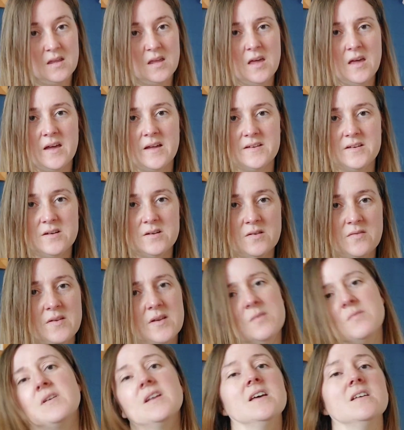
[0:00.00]
I don't know if
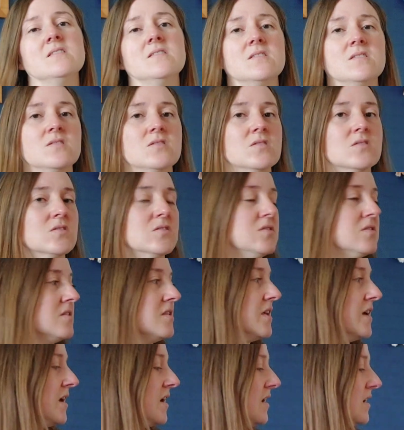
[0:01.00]
anyone else's dog does
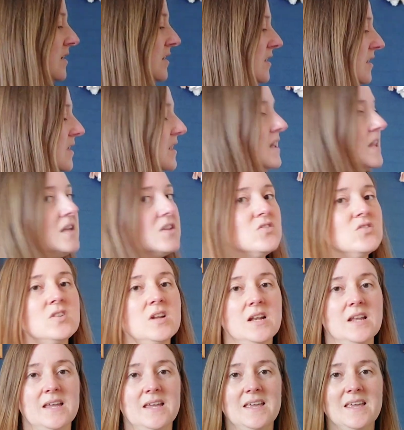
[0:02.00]
that. You
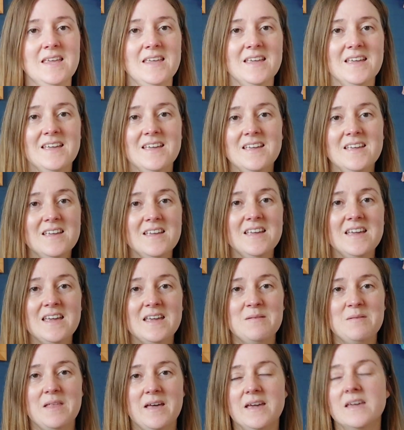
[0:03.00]
literally,
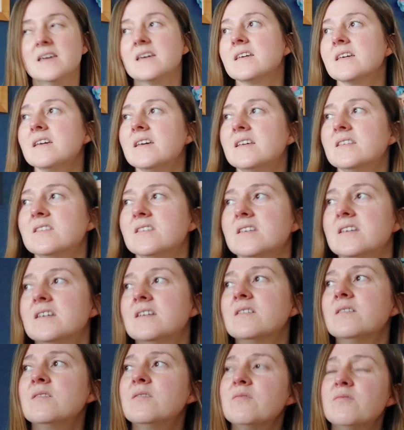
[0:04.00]
it like is
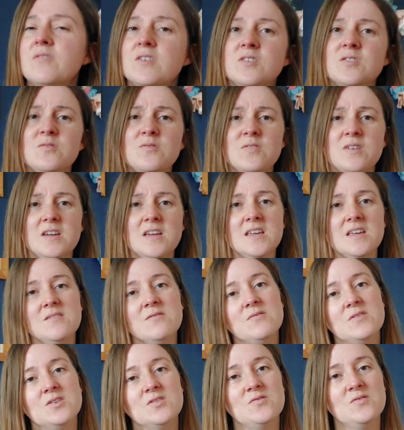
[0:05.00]
a
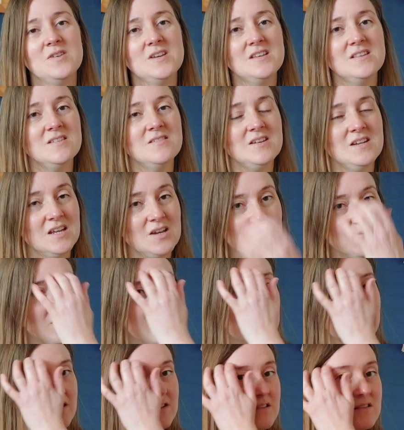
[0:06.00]
frost-free fridge freezer and it
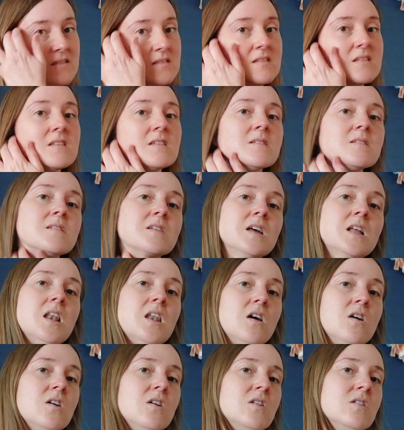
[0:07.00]
cracks a
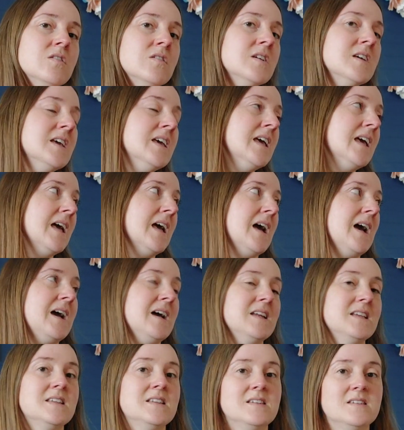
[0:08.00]
lot.
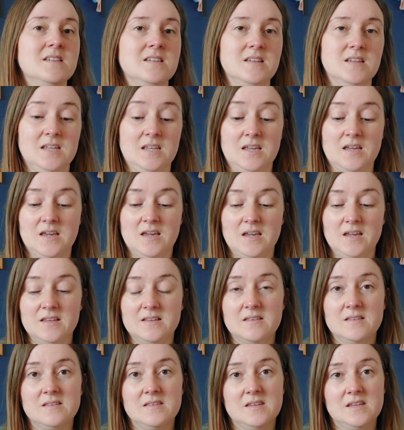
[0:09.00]
And yeah,
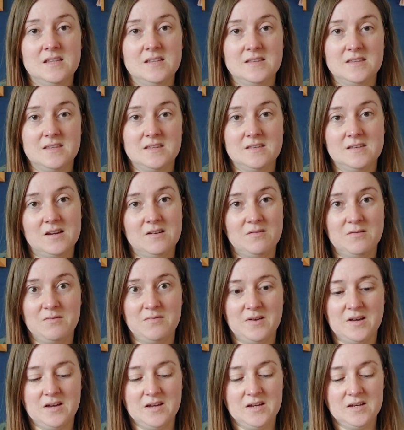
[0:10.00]
he's
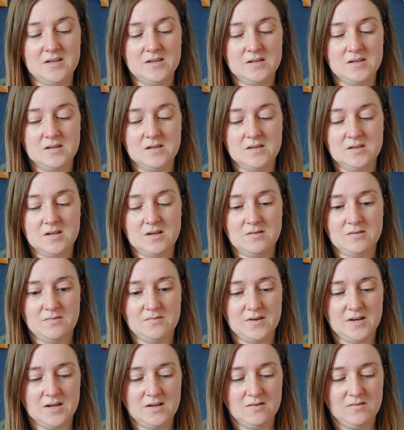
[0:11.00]
terrified
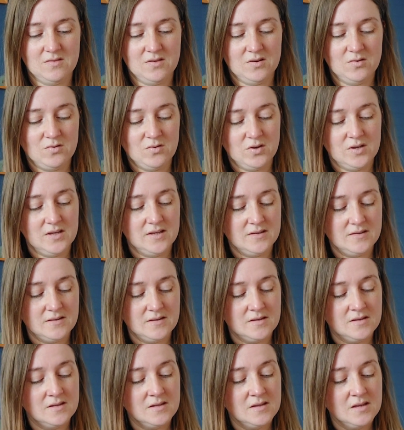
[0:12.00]
of the
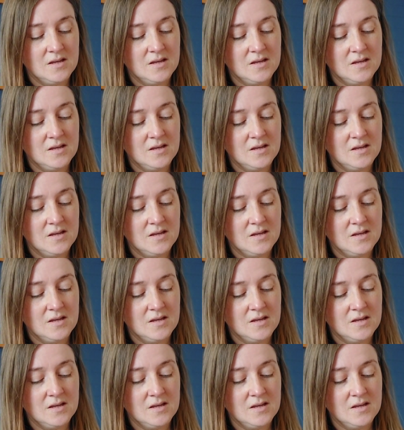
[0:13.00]
noise.